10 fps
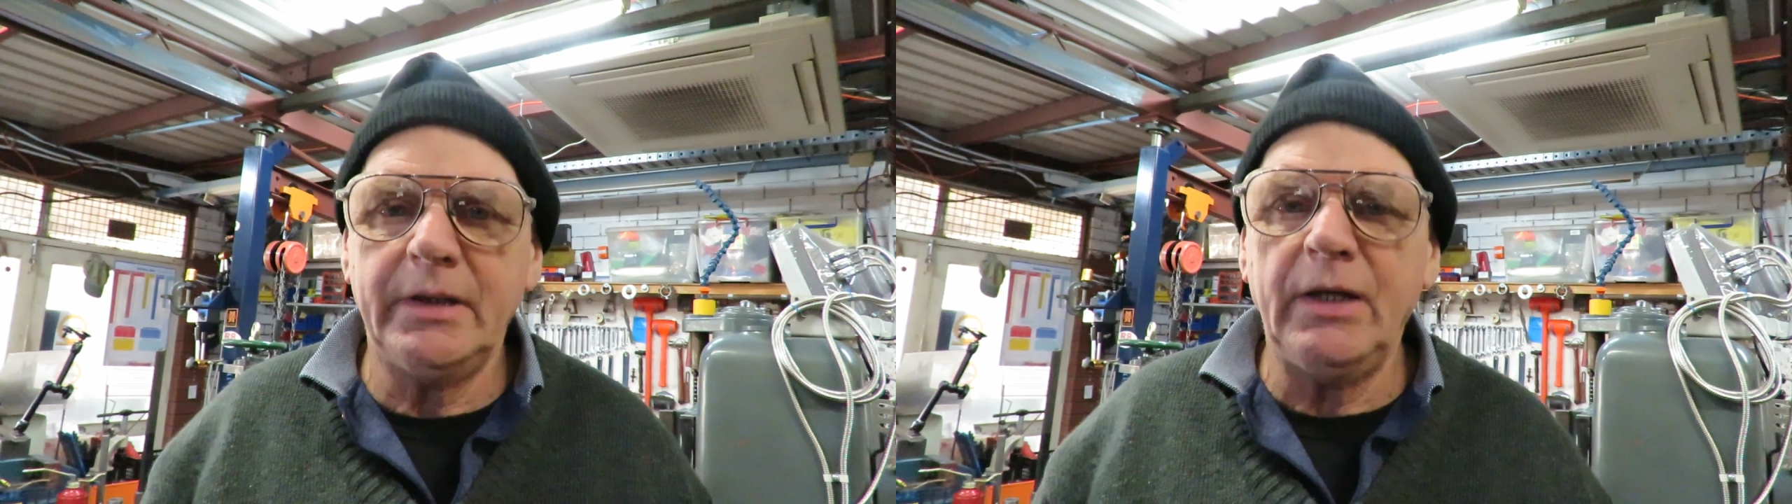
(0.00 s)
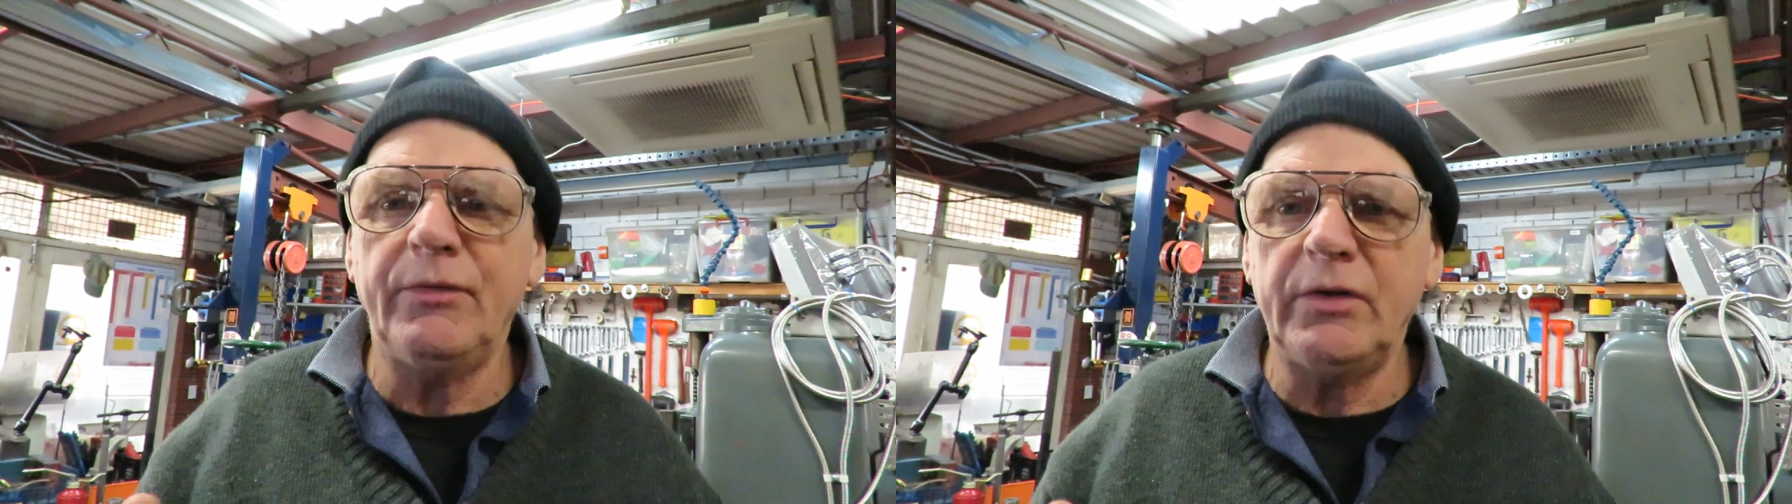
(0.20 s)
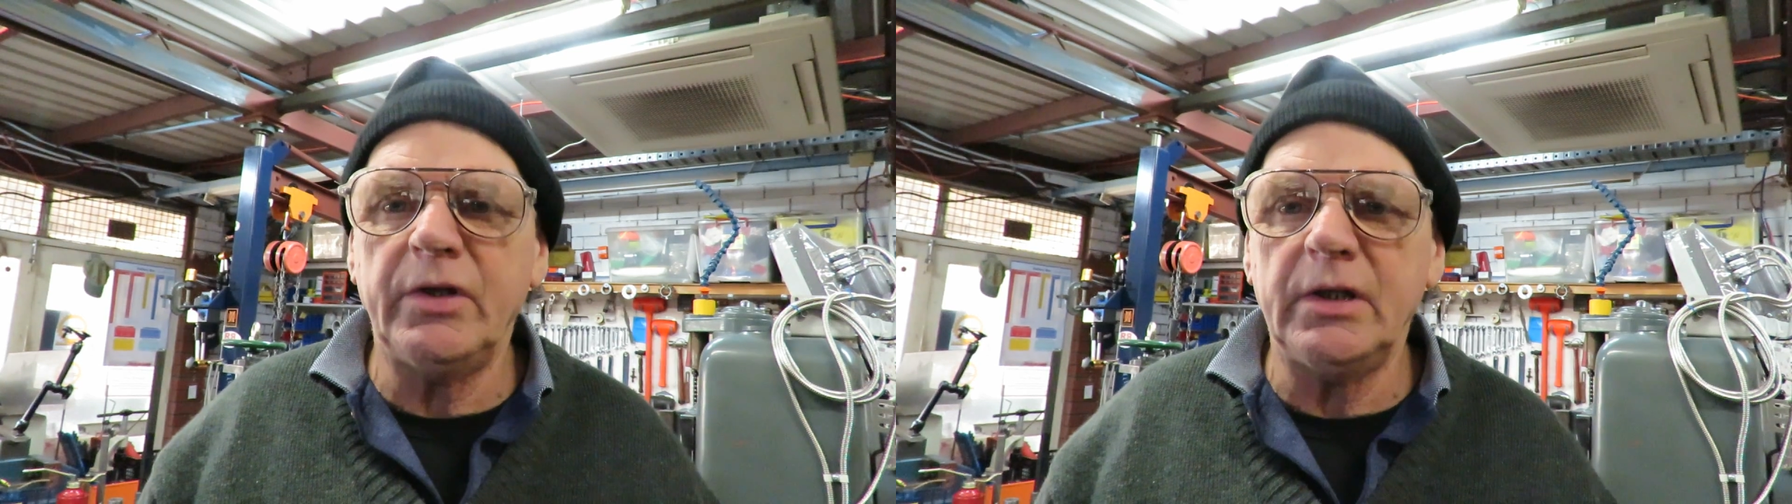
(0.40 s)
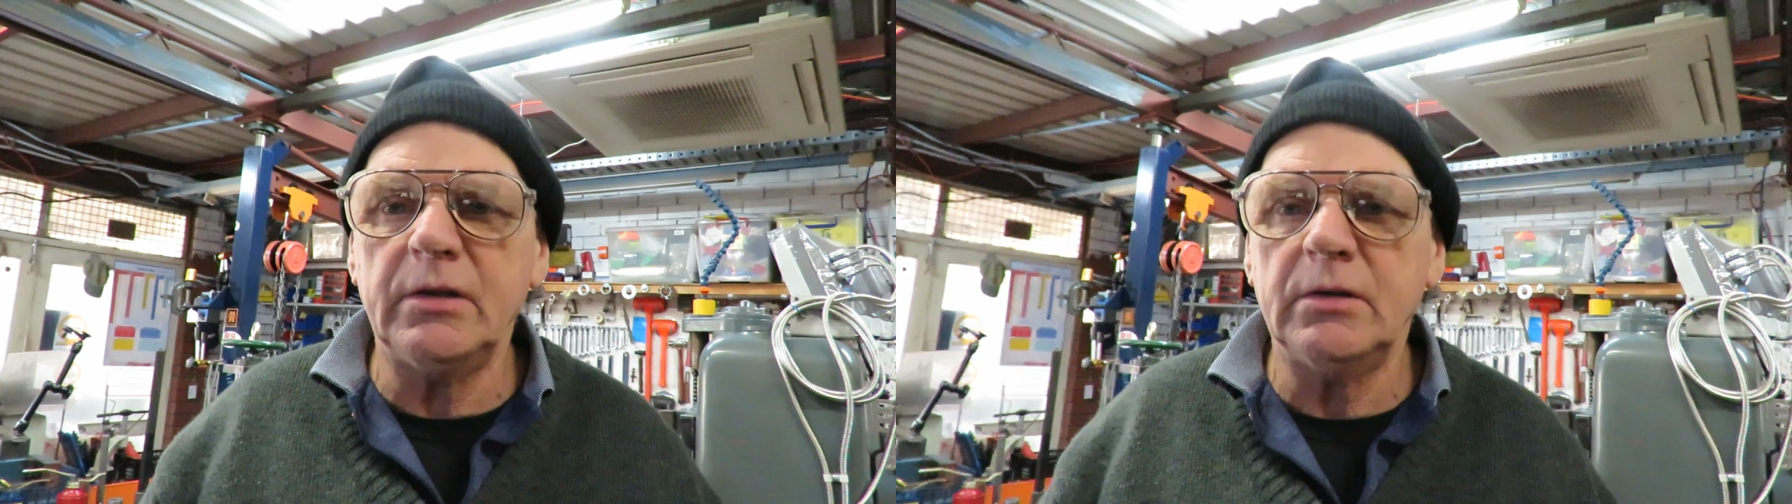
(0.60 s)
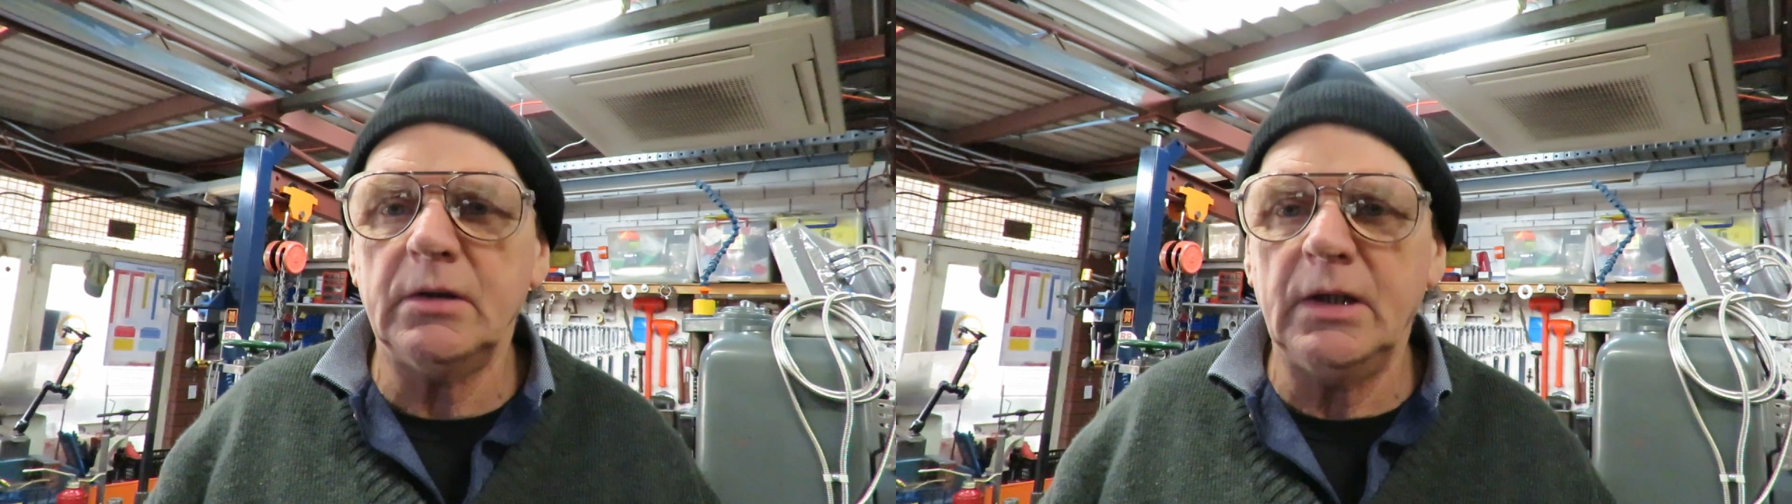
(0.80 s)

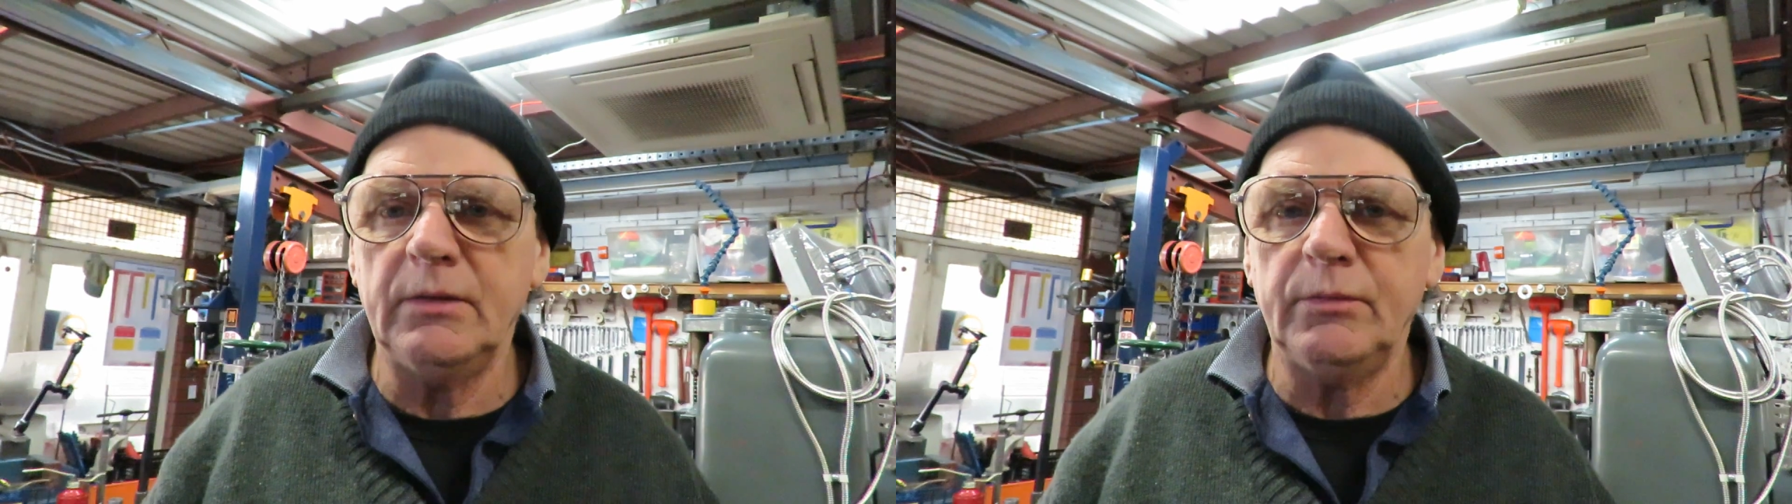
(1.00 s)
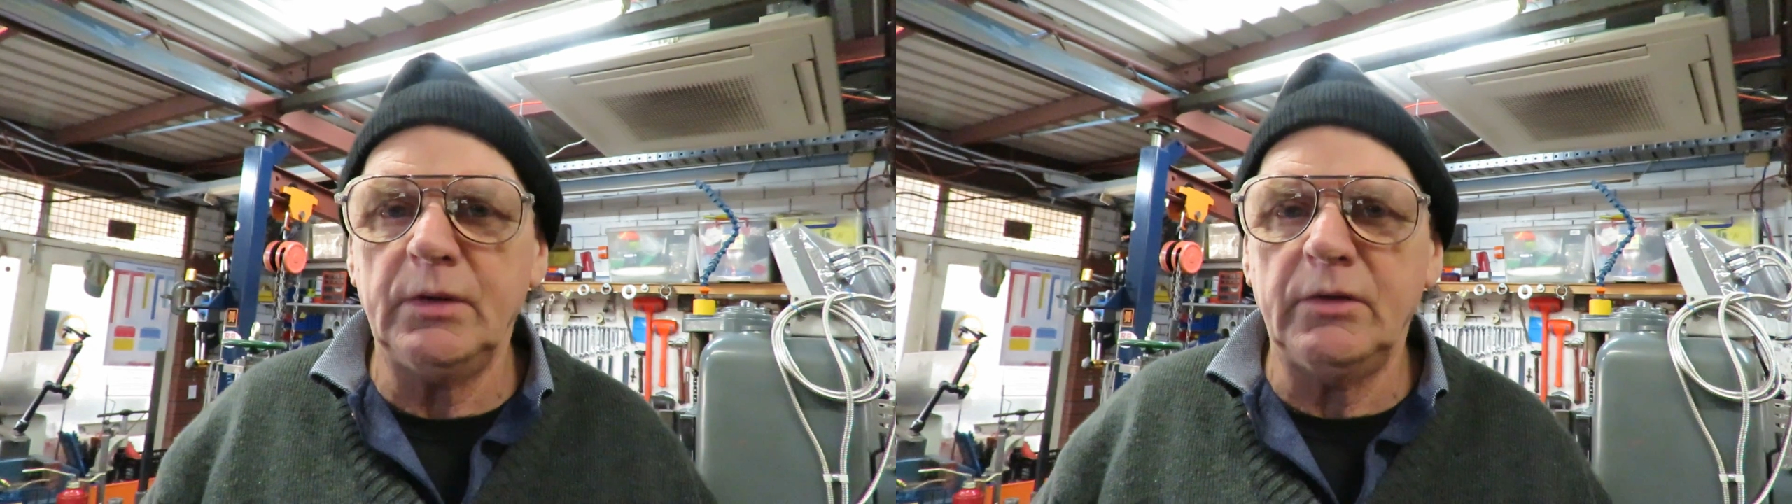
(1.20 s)
everything uh,